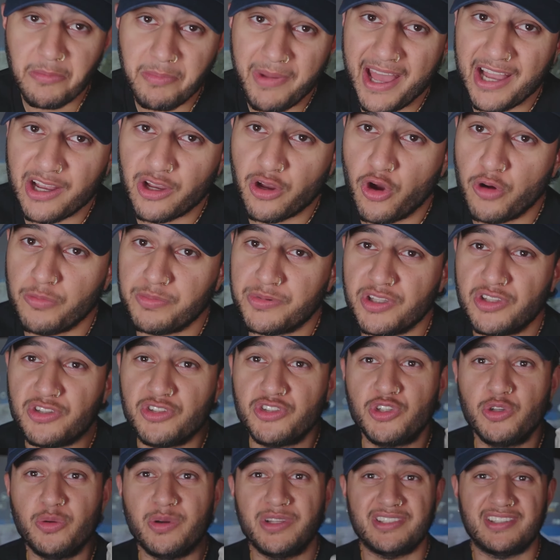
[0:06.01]
it back home to the
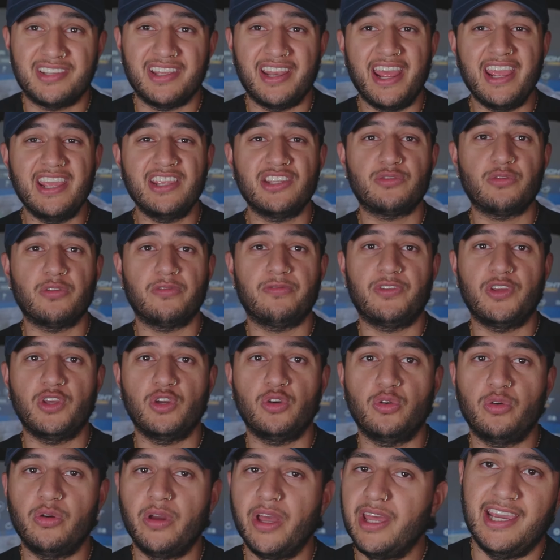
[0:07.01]
stew, and today's
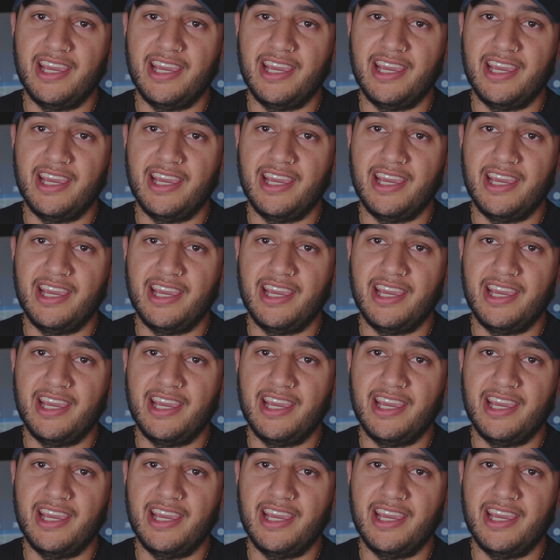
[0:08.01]
review